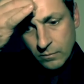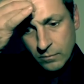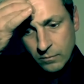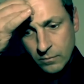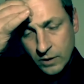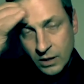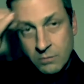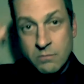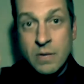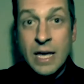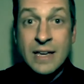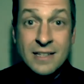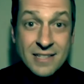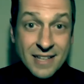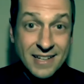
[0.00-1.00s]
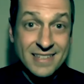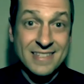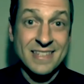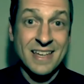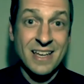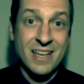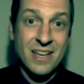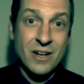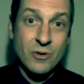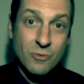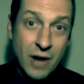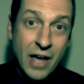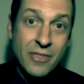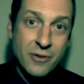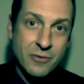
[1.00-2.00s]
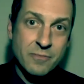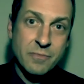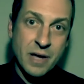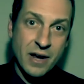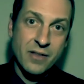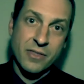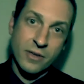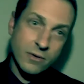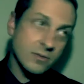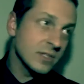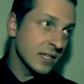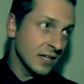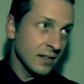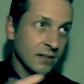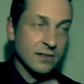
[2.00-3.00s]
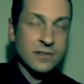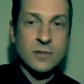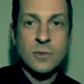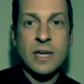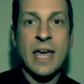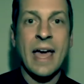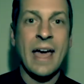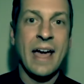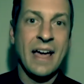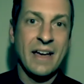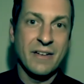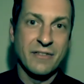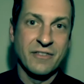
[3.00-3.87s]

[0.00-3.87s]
and makes us rather bear those ills we have,